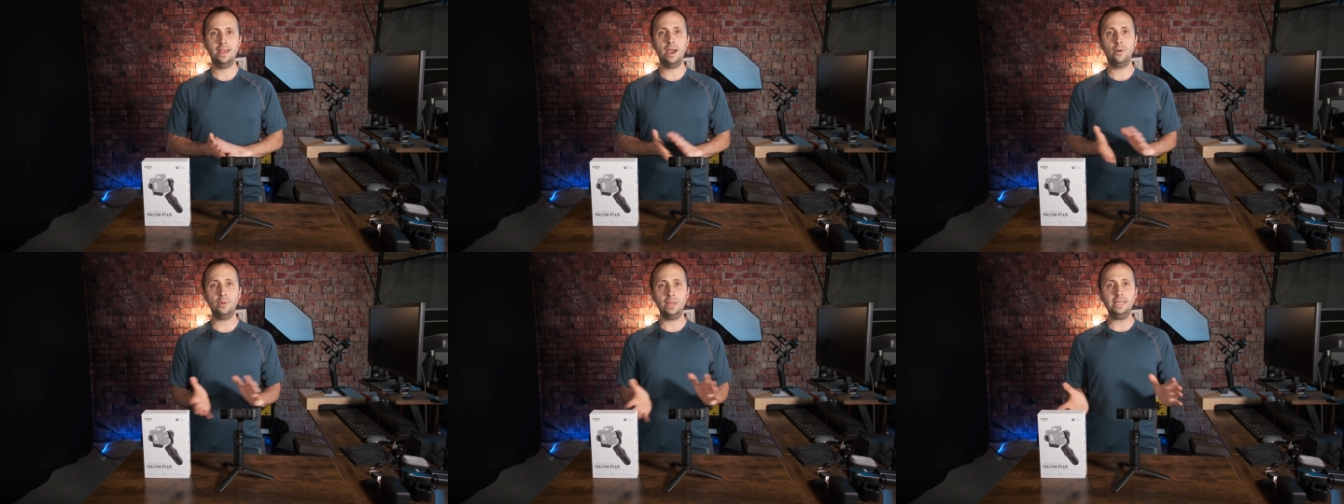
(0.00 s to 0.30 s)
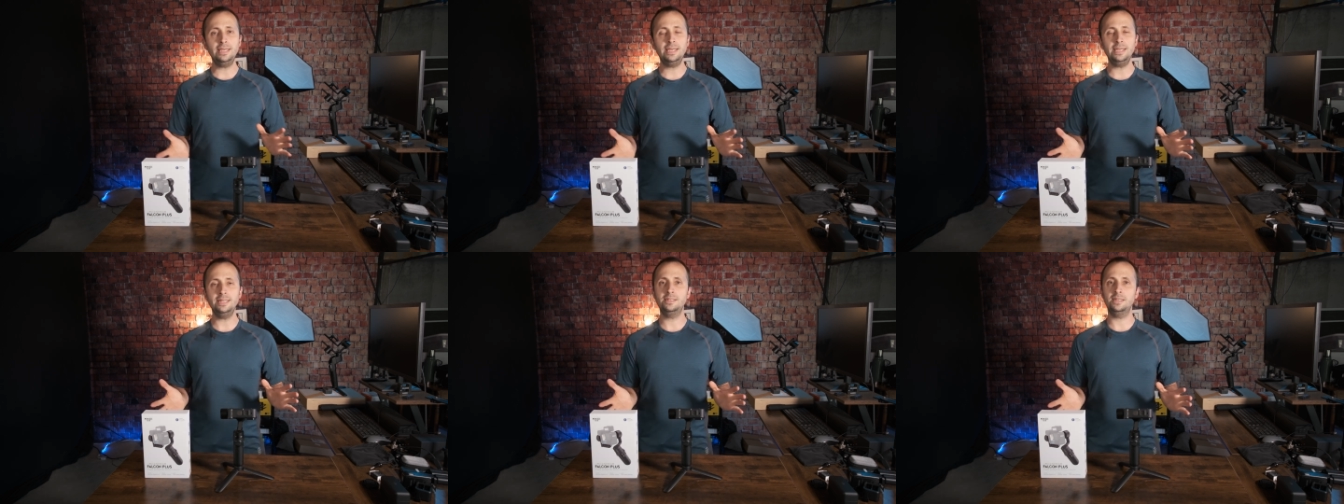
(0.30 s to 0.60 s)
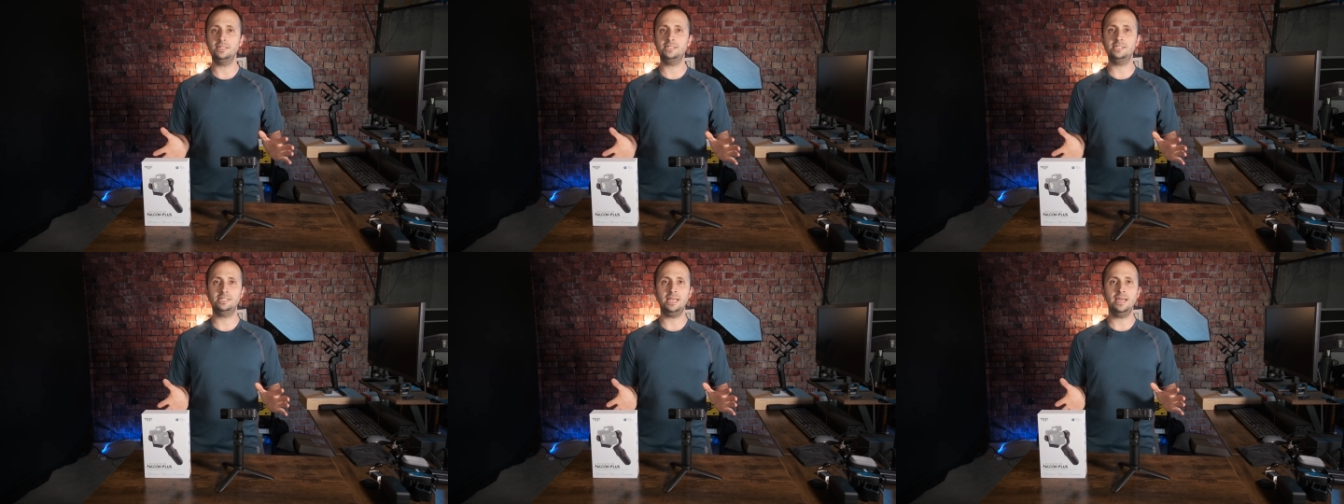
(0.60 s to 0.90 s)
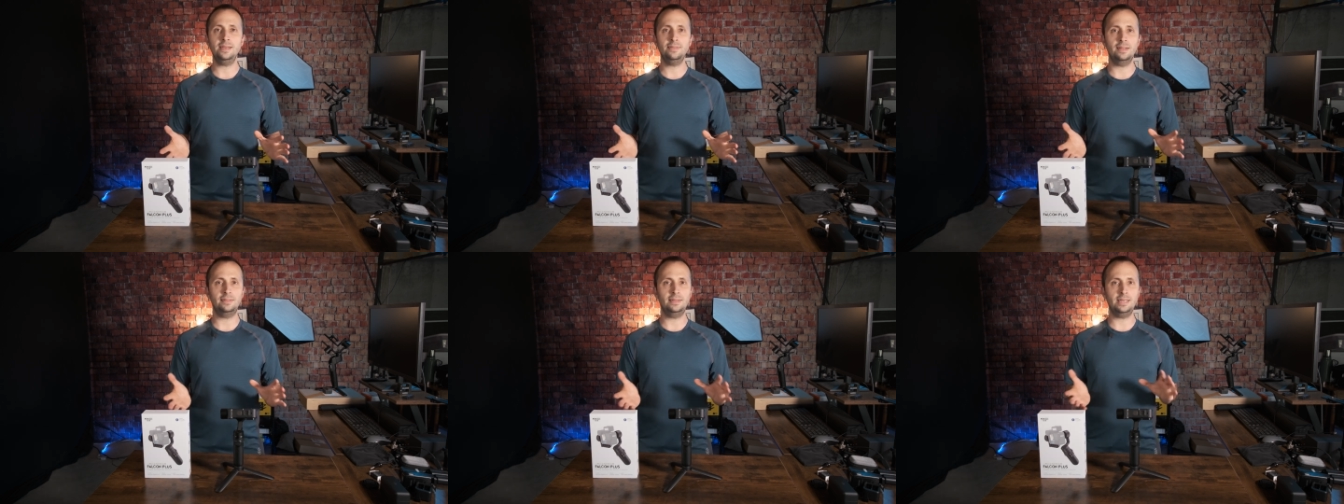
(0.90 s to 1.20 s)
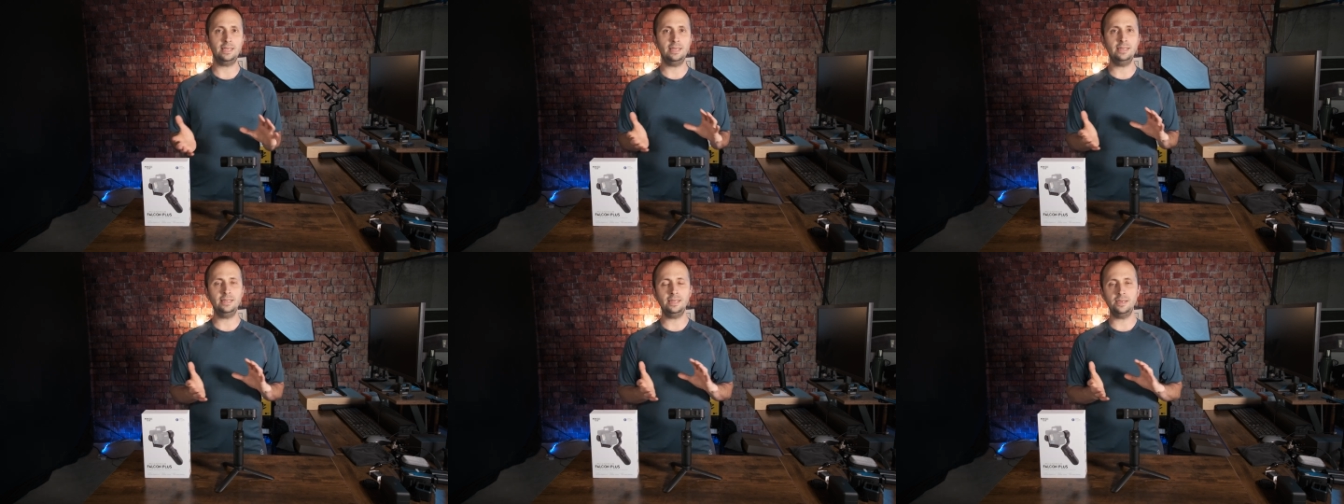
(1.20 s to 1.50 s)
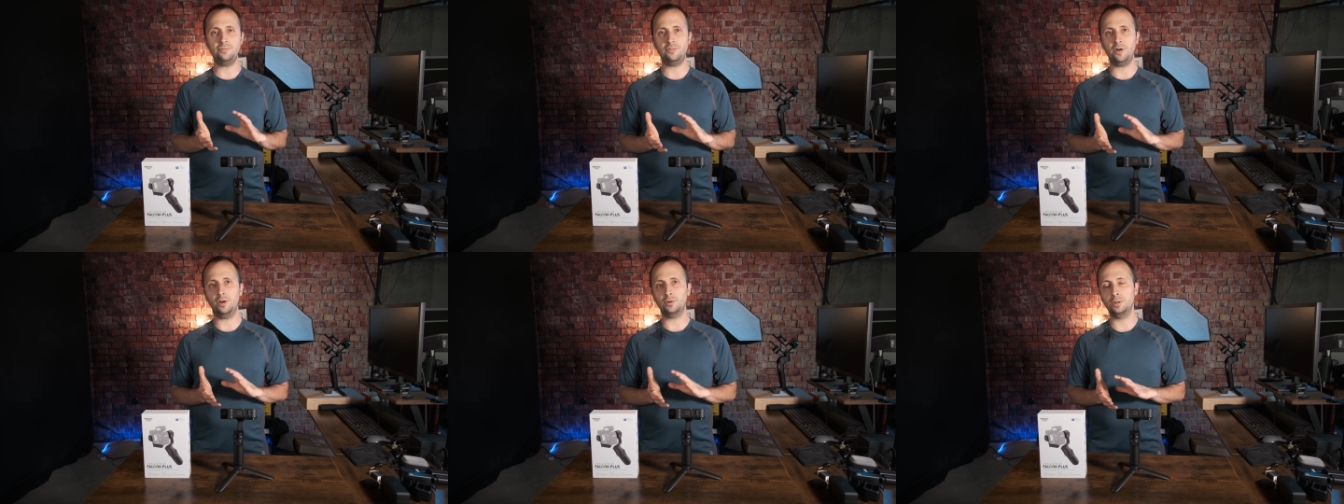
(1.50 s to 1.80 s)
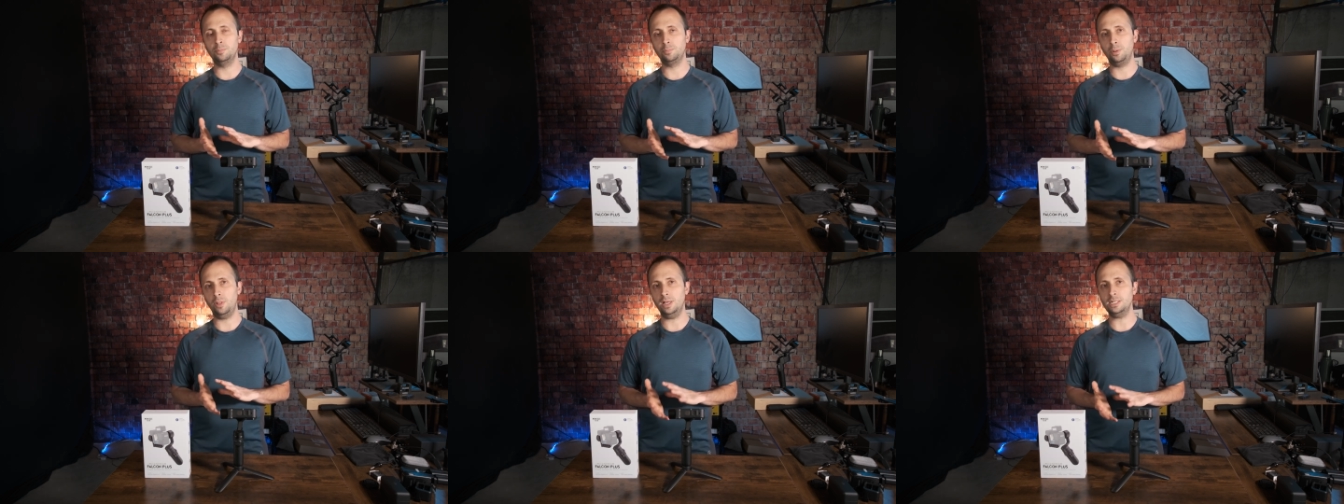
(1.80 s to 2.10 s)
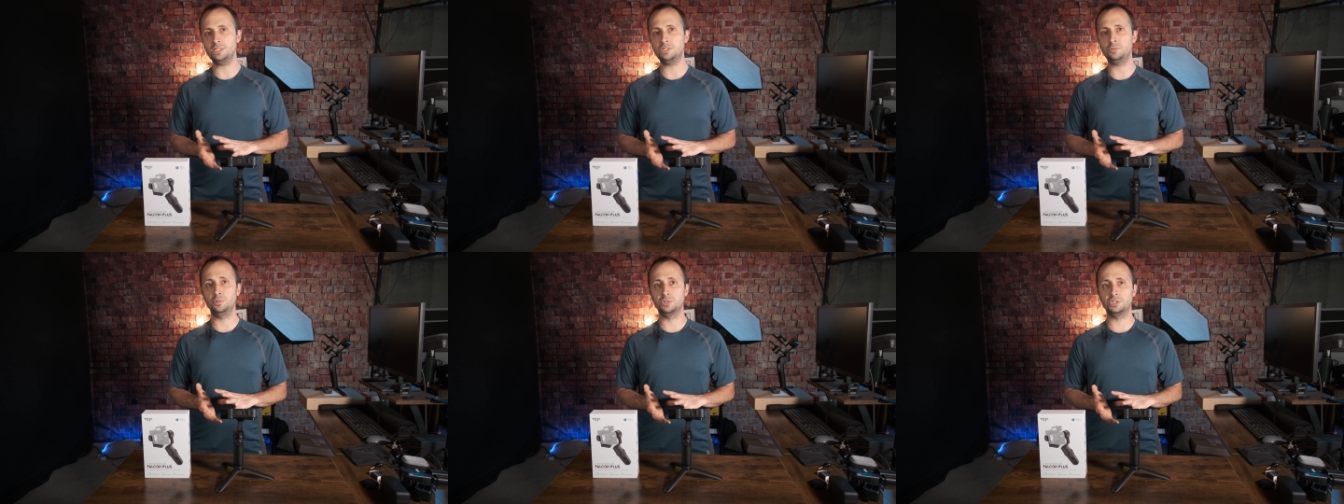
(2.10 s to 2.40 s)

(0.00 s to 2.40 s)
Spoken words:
Now INKEE does say that the INKEE Falcon Plus